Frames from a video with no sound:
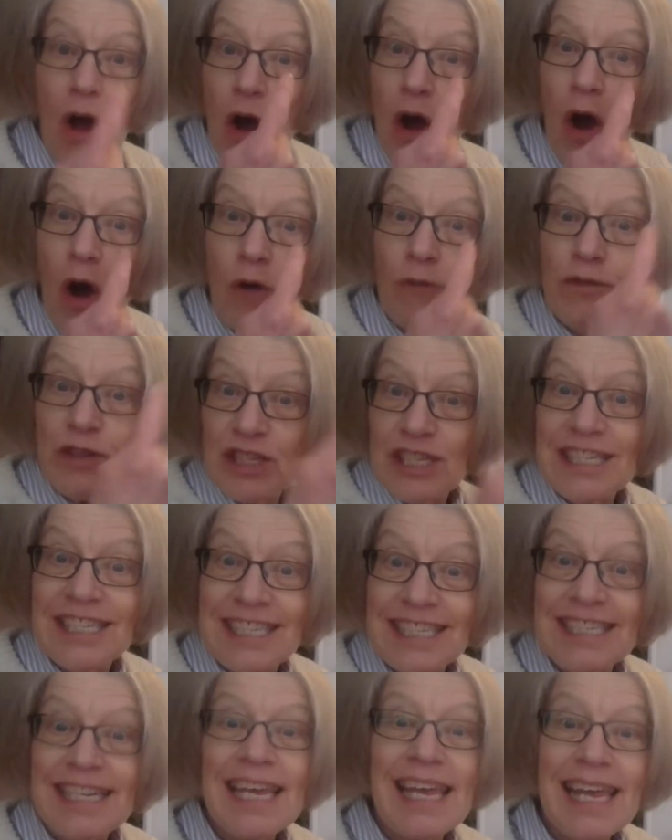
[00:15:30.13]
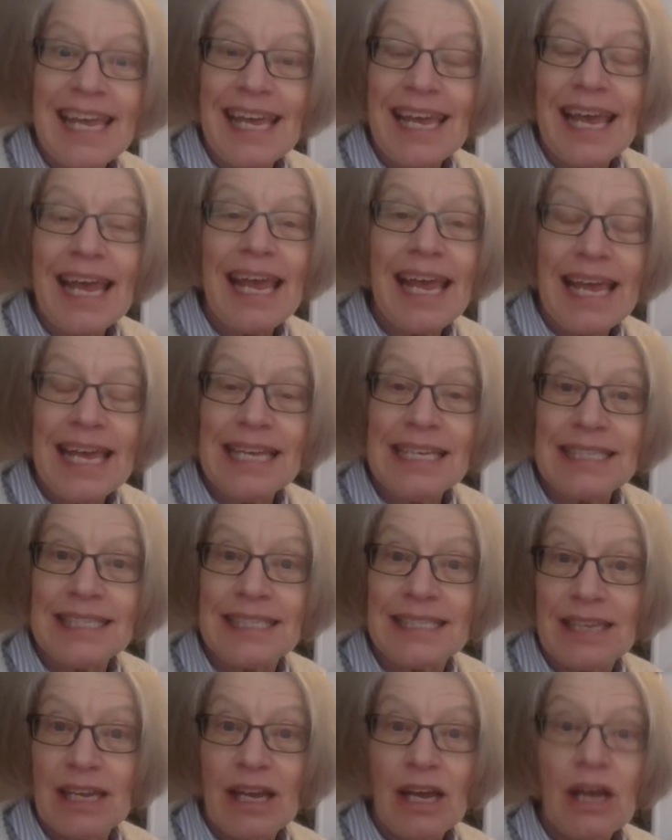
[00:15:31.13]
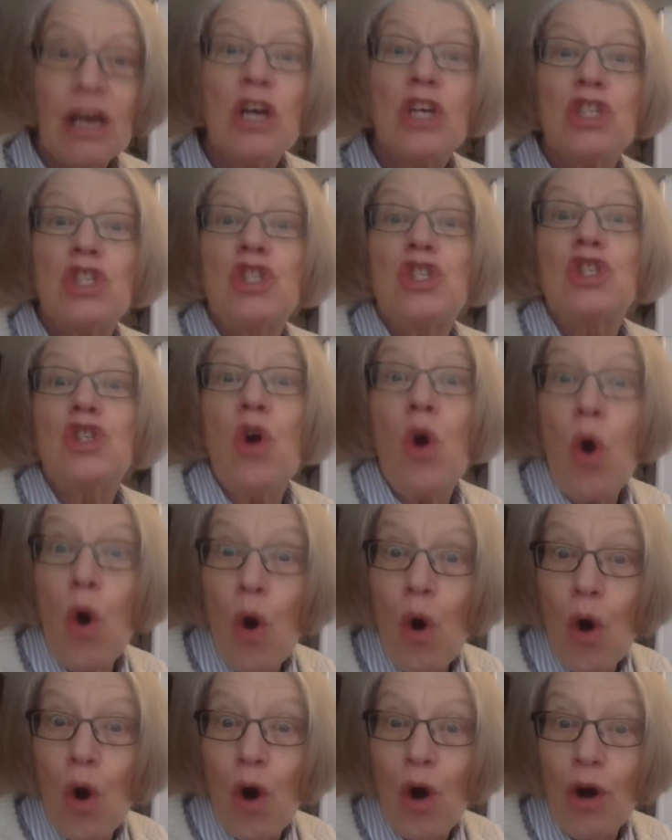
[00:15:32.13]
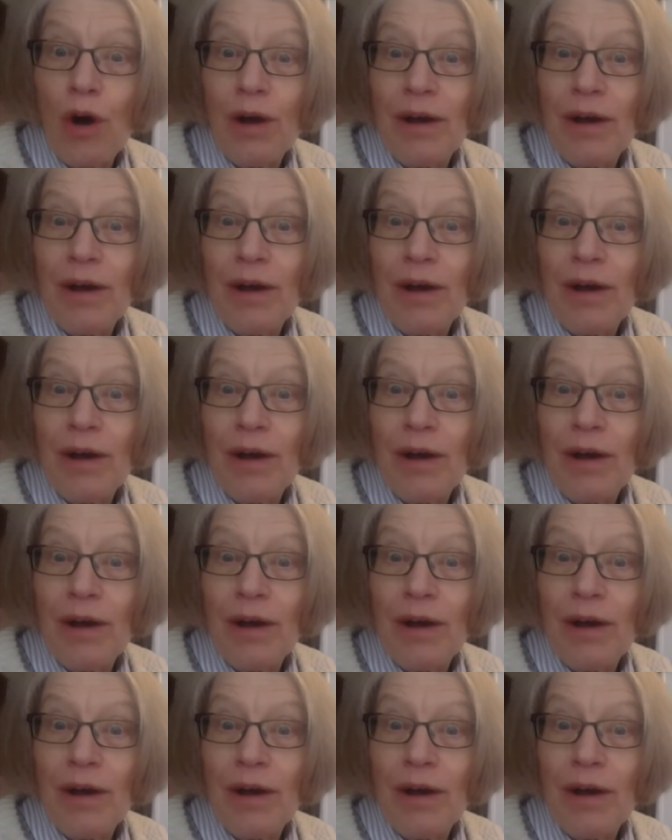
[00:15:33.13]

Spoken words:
of to see is saw.